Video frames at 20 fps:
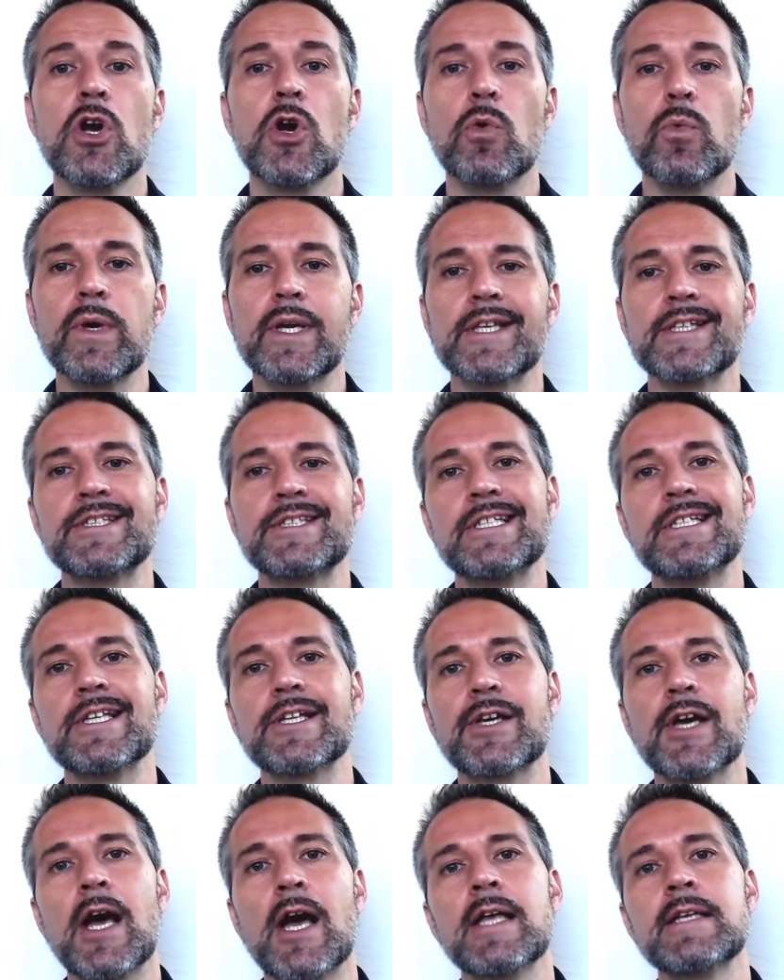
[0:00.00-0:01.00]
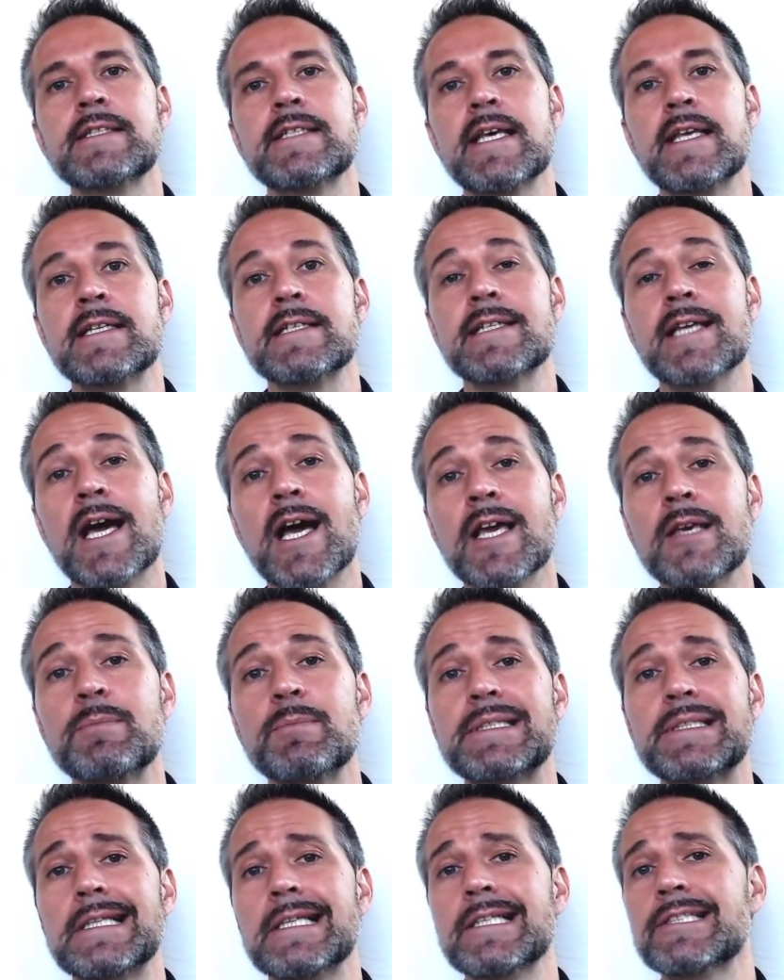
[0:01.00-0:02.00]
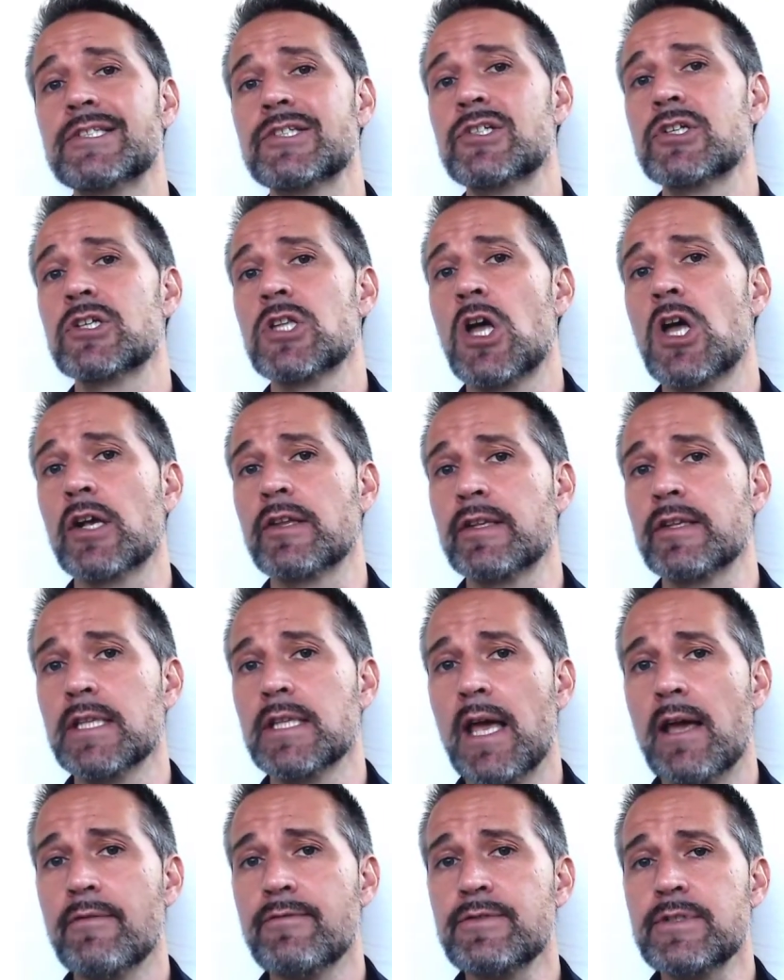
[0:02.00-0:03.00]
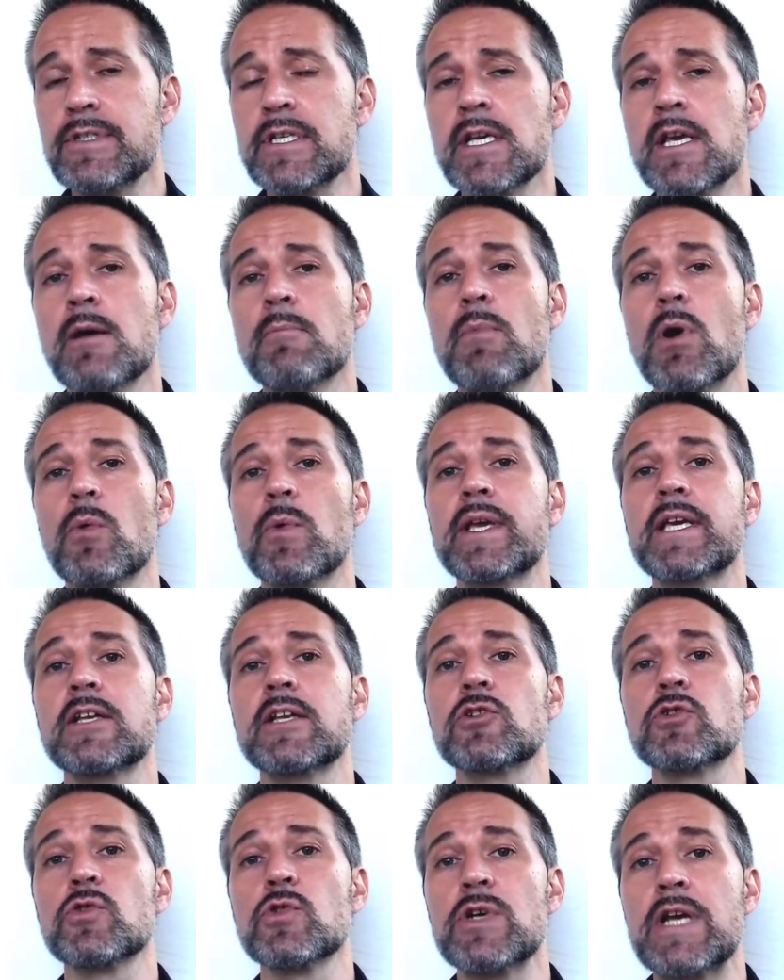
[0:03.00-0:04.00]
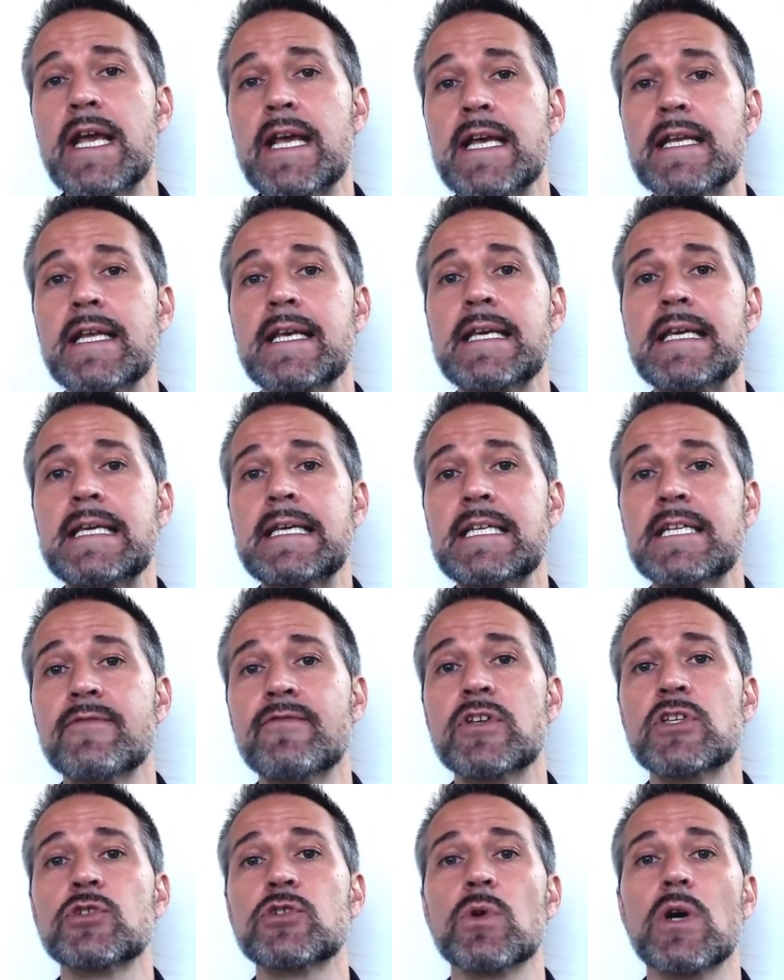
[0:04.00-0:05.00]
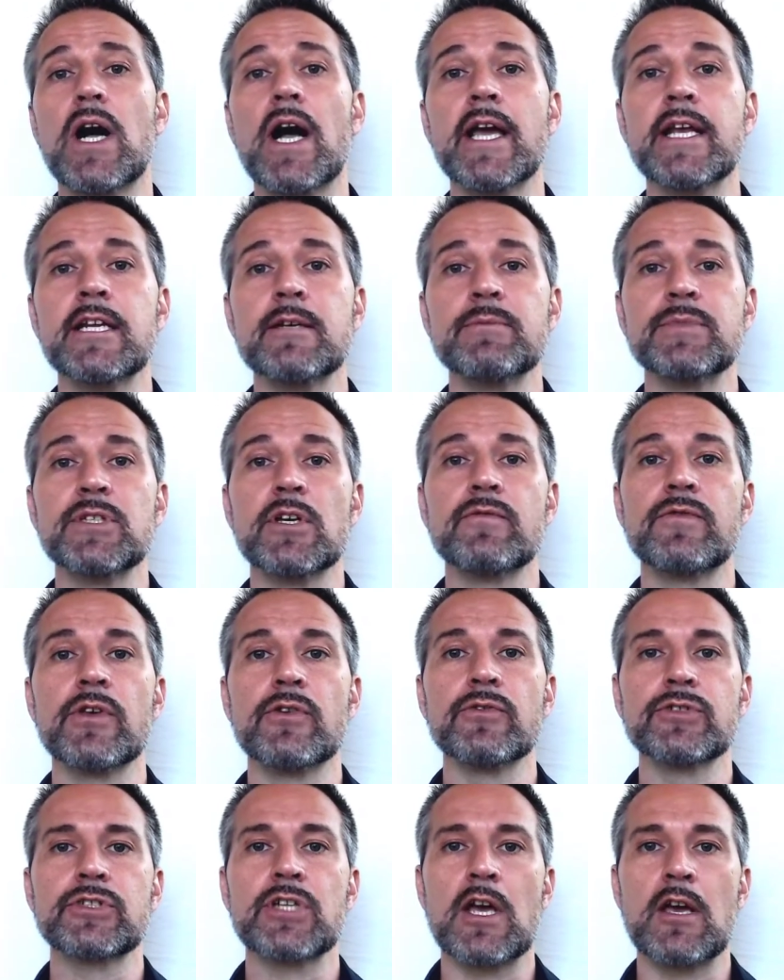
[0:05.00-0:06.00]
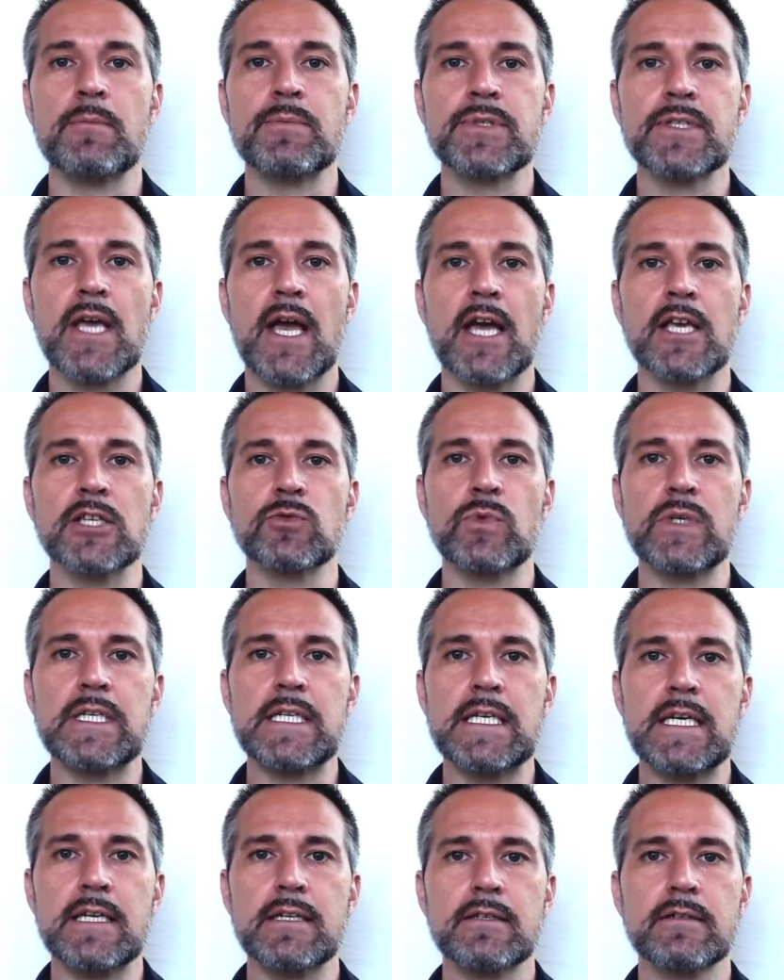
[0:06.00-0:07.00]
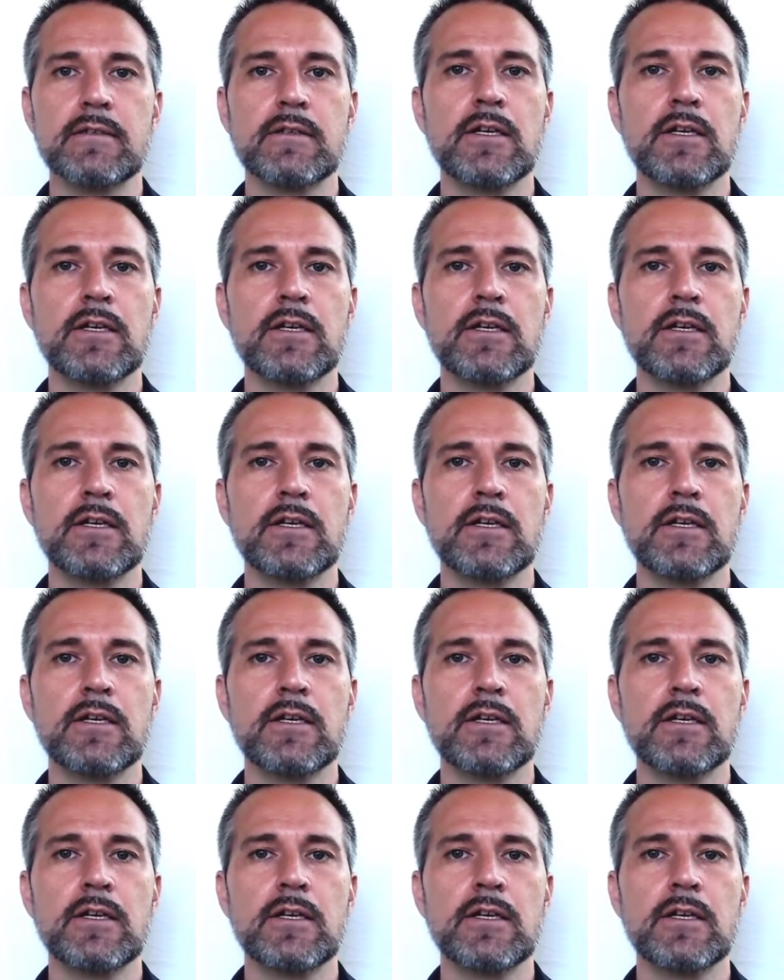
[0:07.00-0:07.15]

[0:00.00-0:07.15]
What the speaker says: We can see the content types listed along the left, but we can create individual items of those types as we need.